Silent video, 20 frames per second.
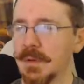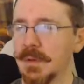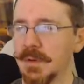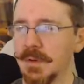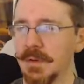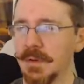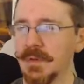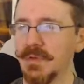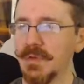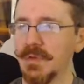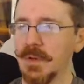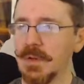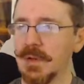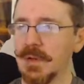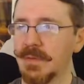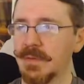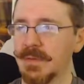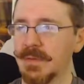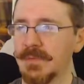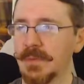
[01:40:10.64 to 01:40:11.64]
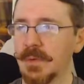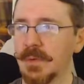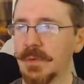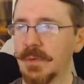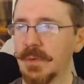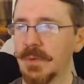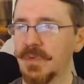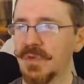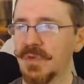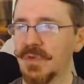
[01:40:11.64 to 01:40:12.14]
They also have a
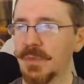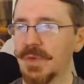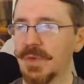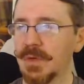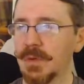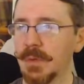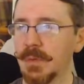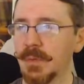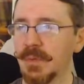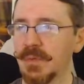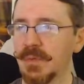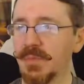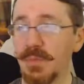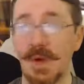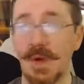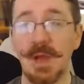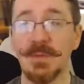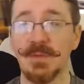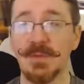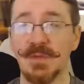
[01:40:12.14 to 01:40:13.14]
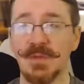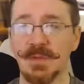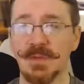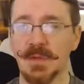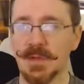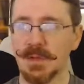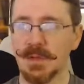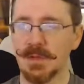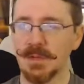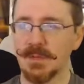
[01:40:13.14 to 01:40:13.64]
Four Roses Barrel Proof Private
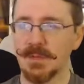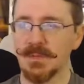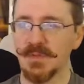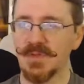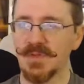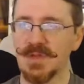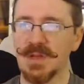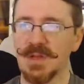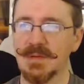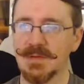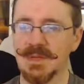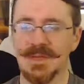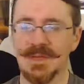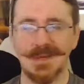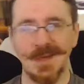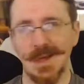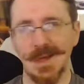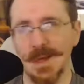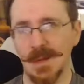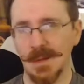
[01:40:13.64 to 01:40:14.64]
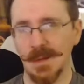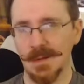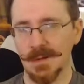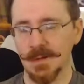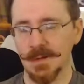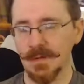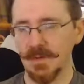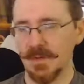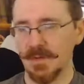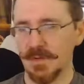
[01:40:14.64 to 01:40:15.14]
Select for
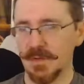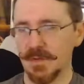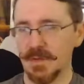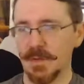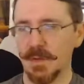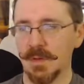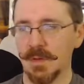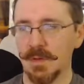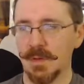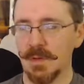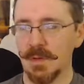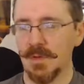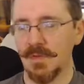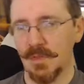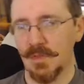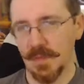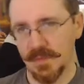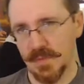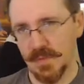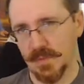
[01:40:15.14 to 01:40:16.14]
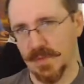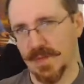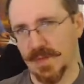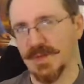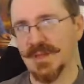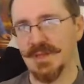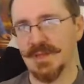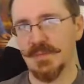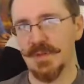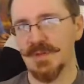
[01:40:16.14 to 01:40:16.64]
$70. So if you'd
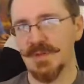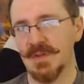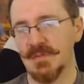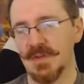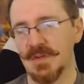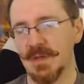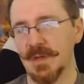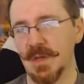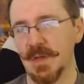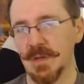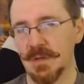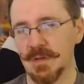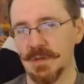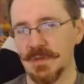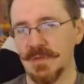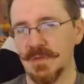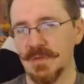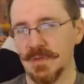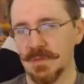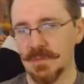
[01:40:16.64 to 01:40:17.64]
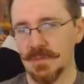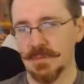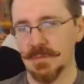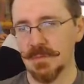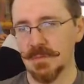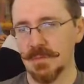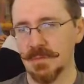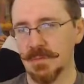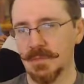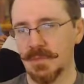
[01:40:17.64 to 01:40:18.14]
like to give me $70,
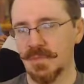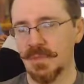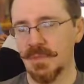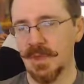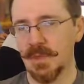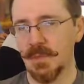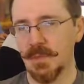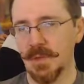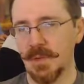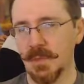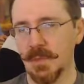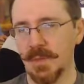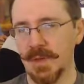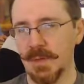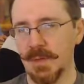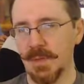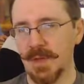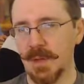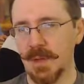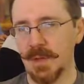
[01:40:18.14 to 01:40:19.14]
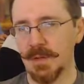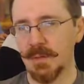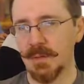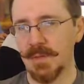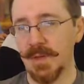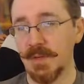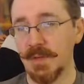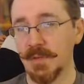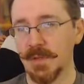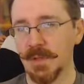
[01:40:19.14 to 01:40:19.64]
Venmo, PayPal,
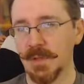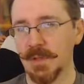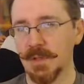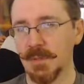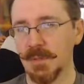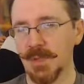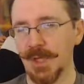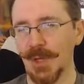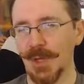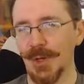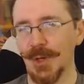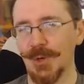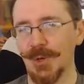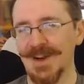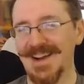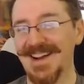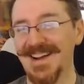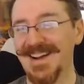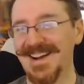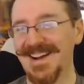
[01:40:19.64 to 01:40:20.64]
and Patreon are below.